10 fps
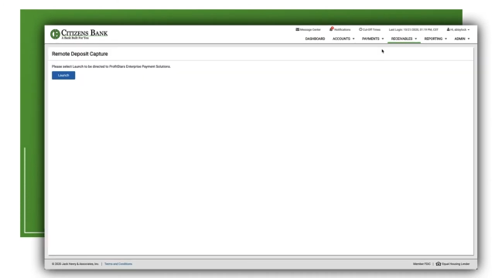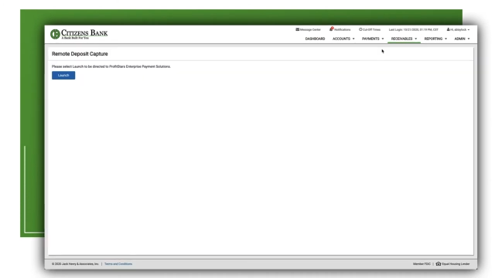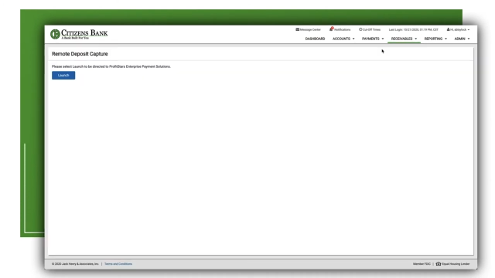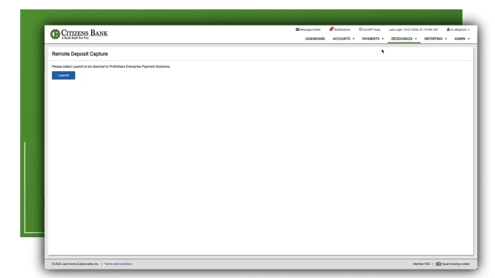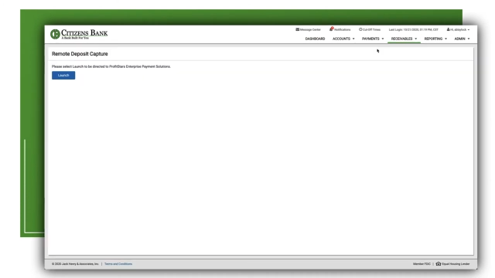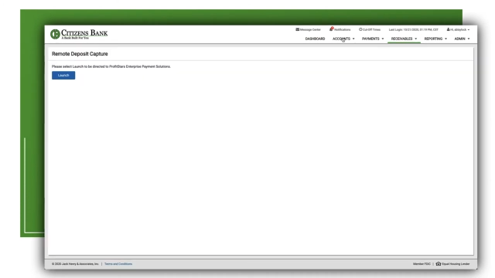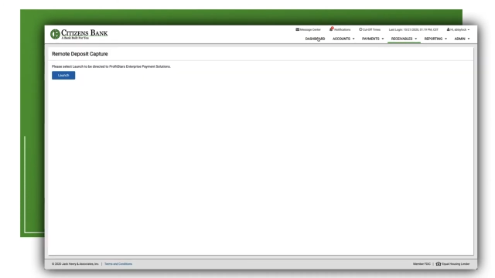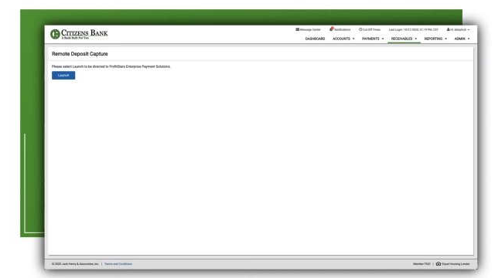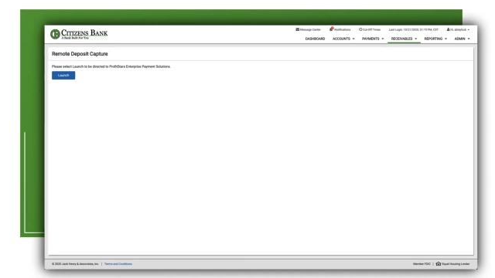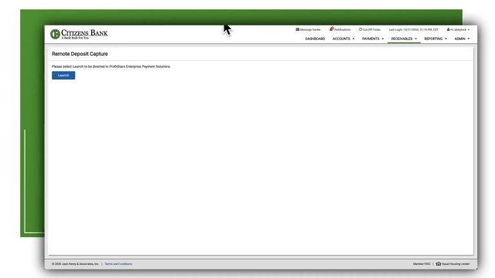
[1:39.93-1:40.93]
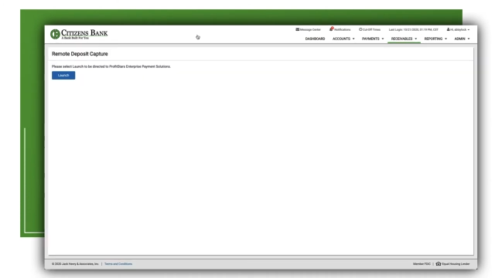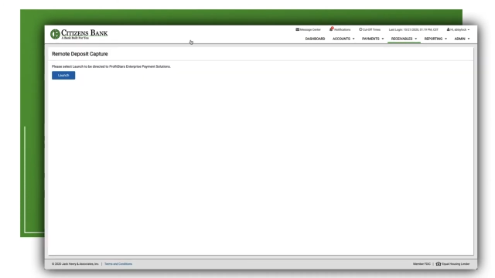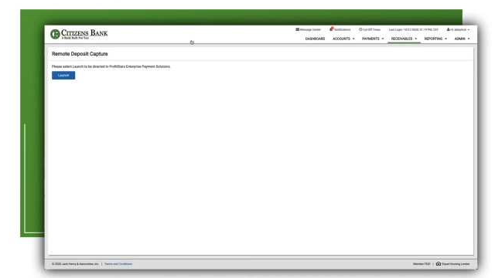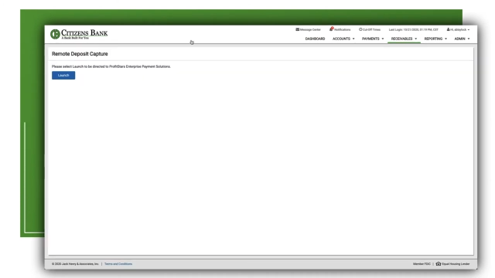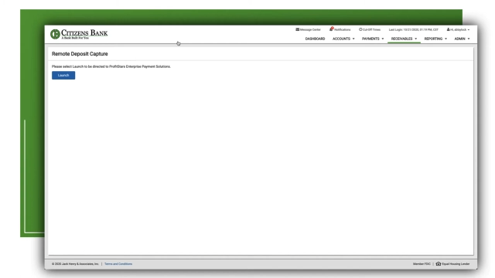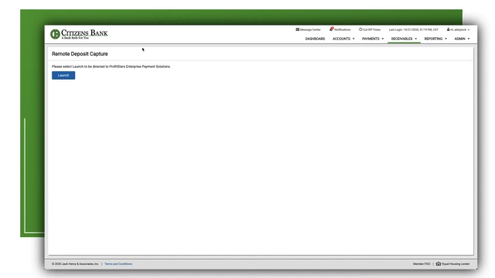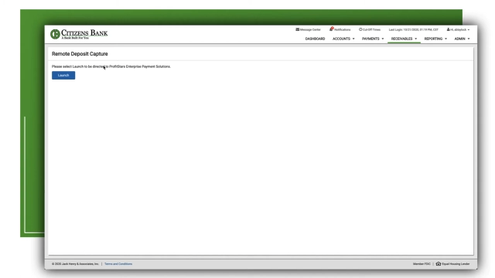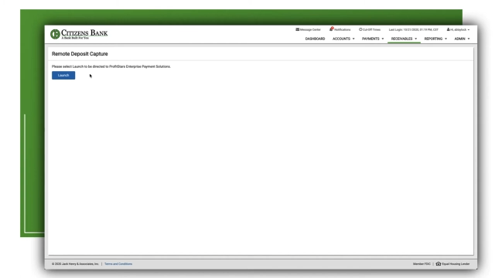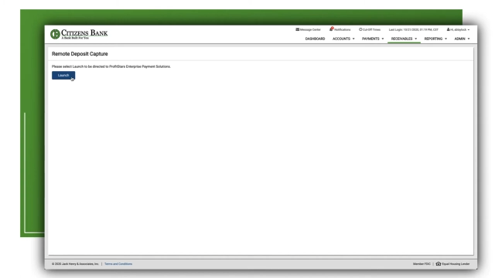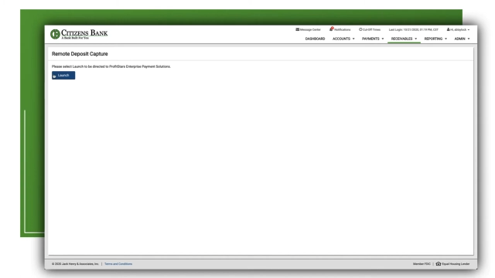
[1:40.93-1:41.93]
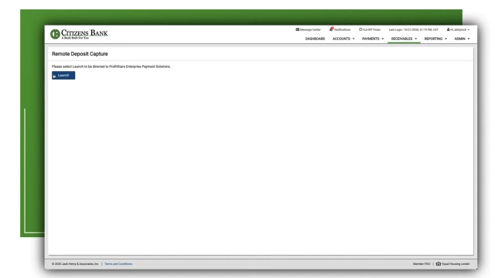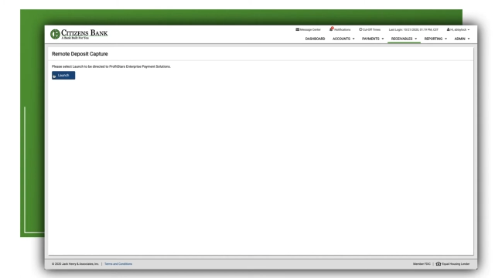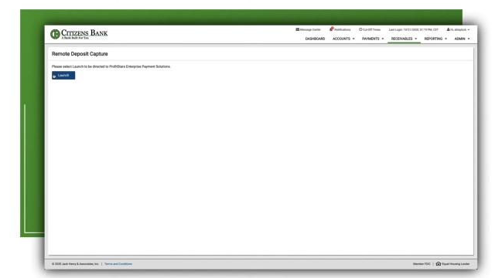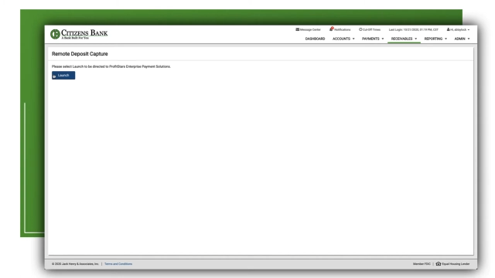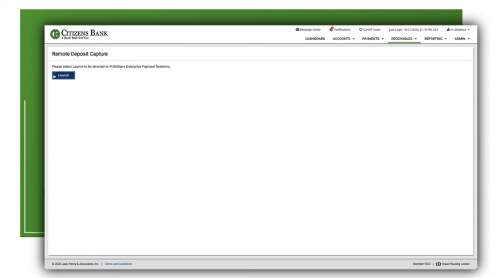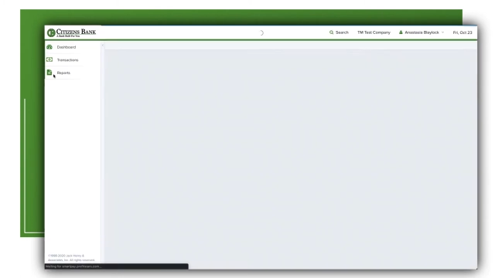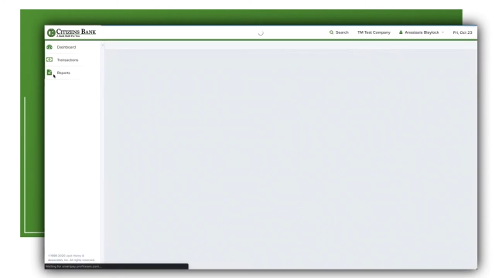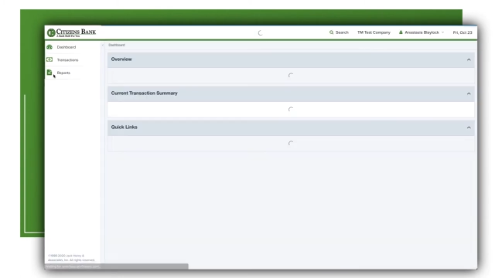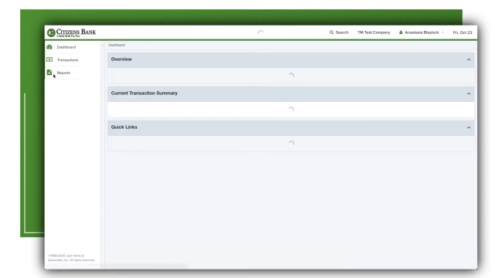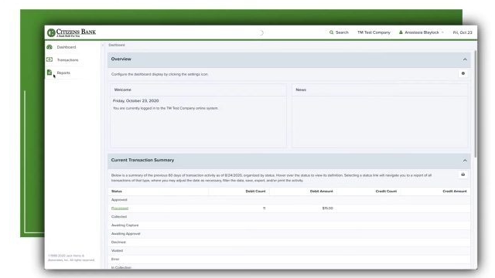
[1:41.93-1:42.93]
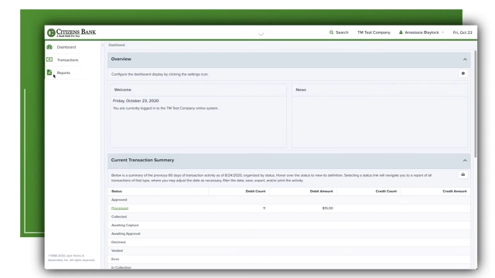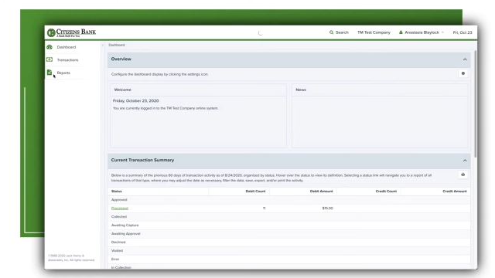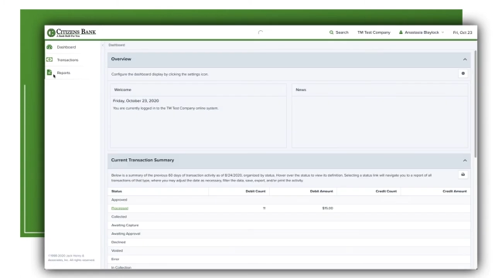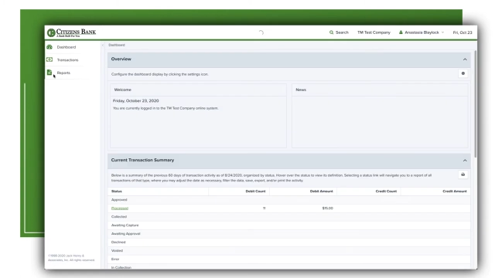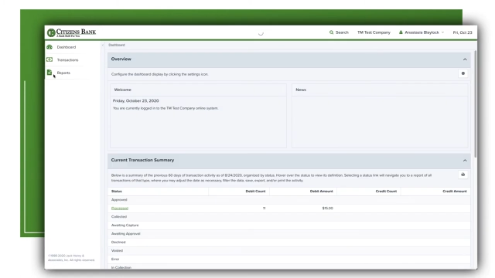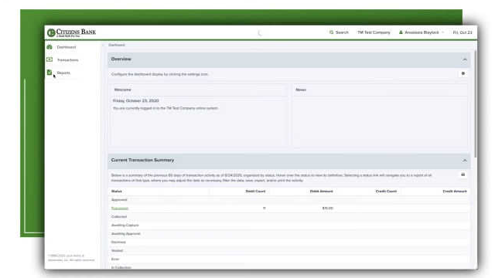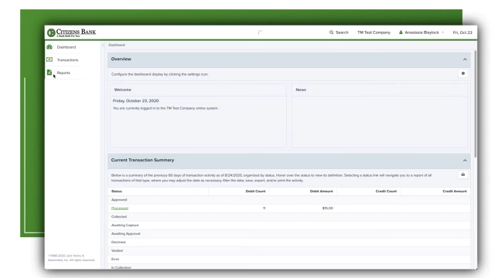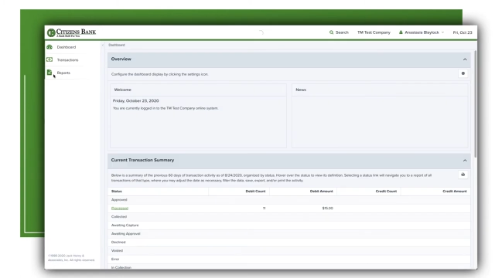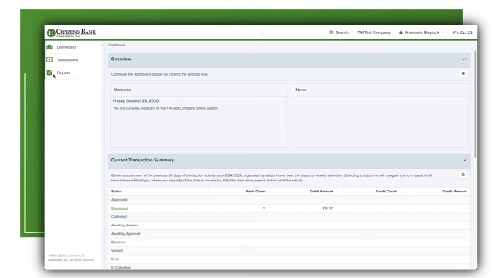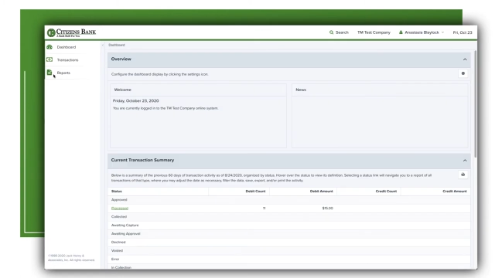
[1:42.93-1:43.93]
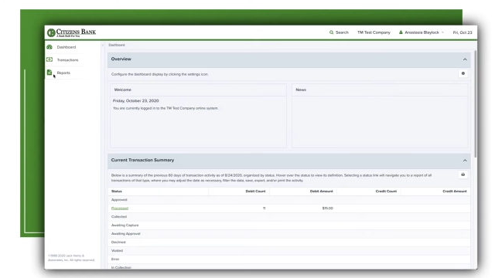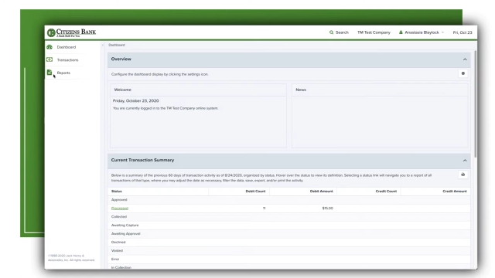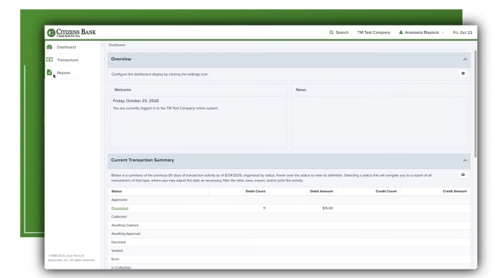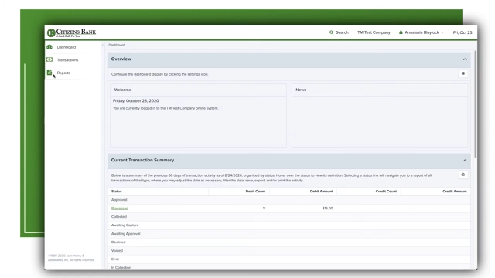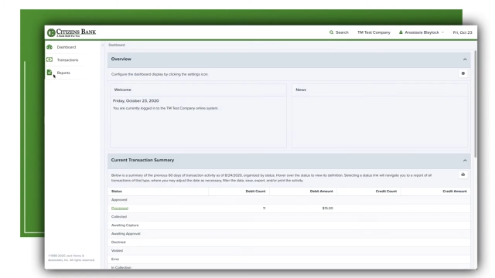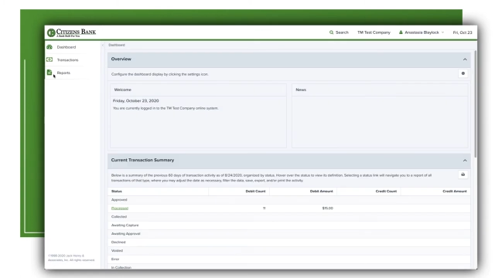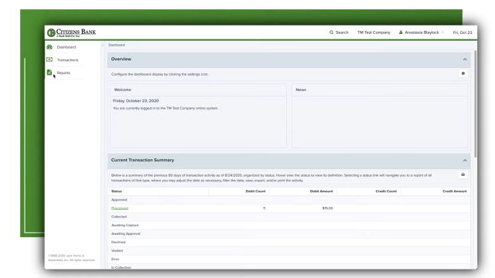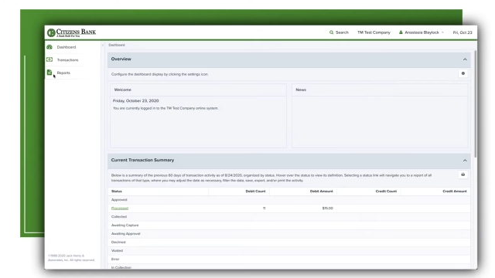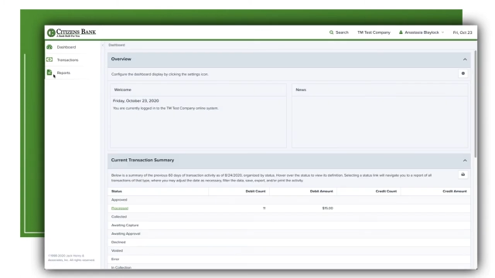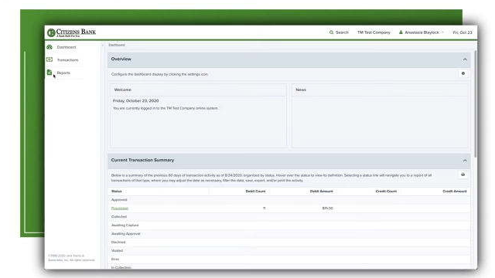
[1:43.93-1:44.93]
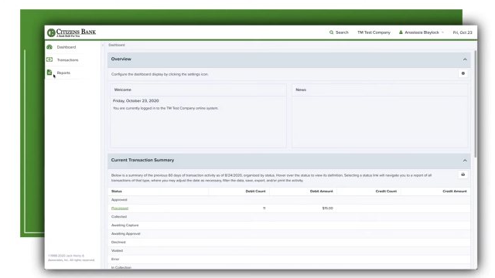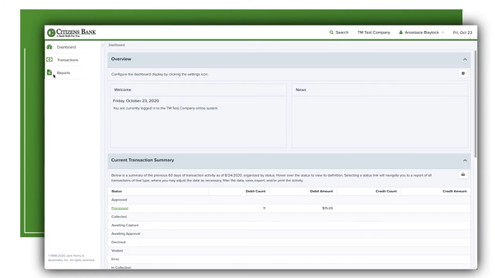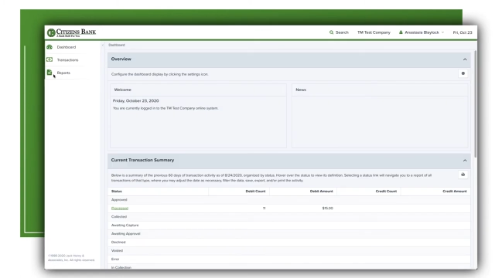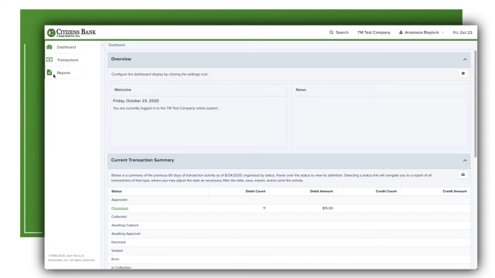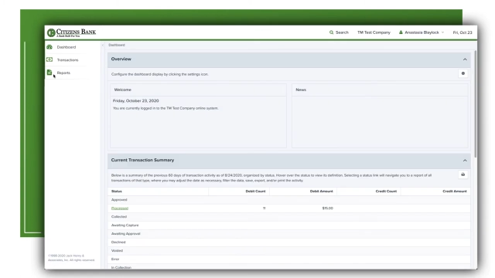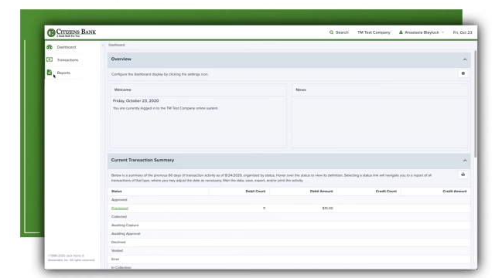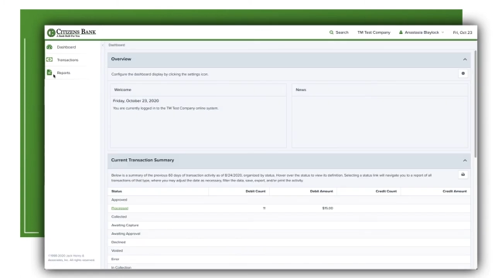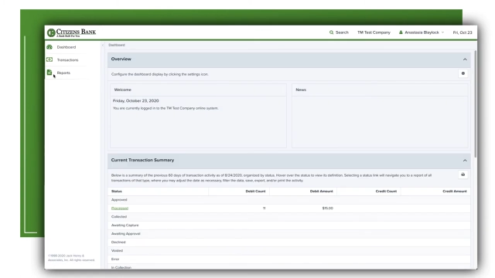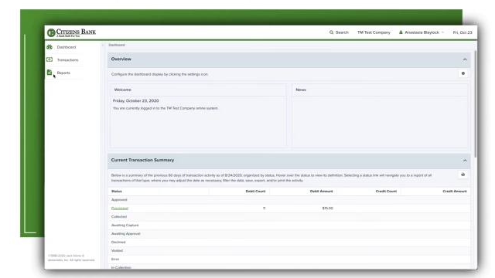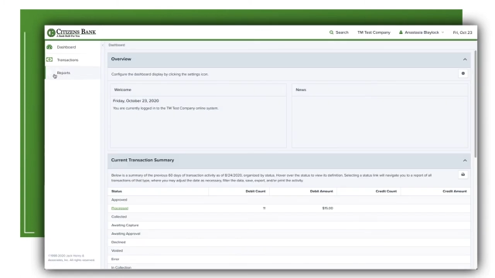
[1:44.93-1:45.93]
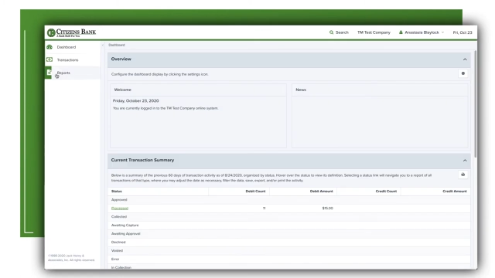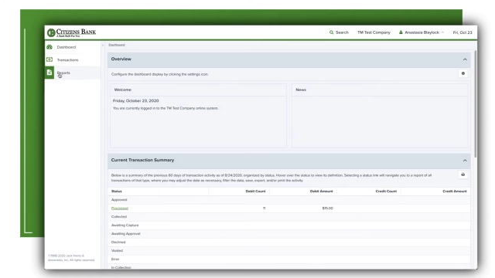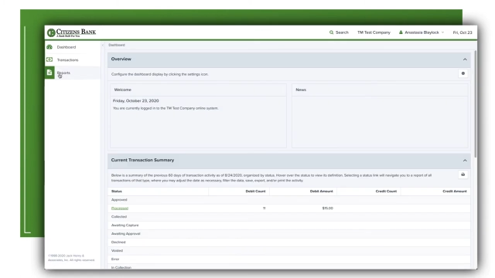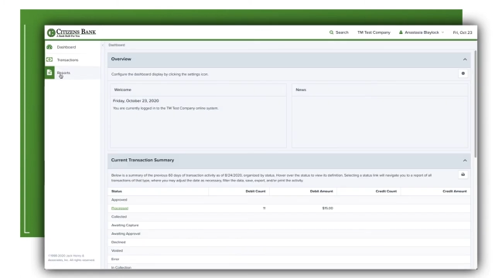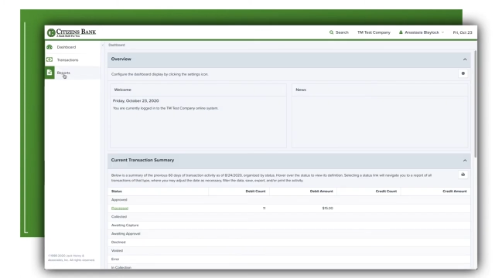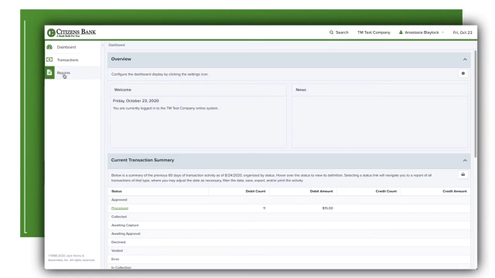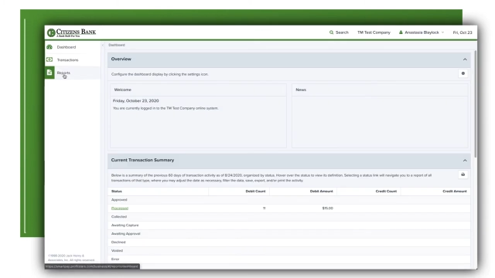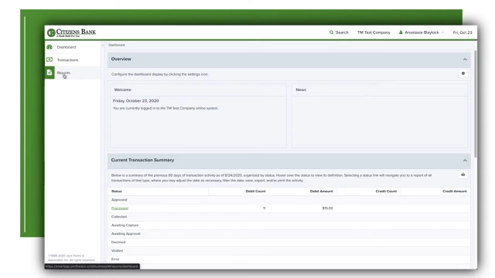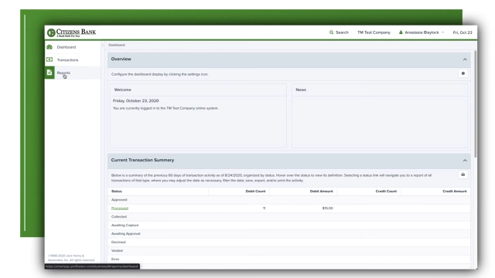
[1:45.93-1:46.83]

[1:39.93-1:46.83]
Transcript: (no speaker visible)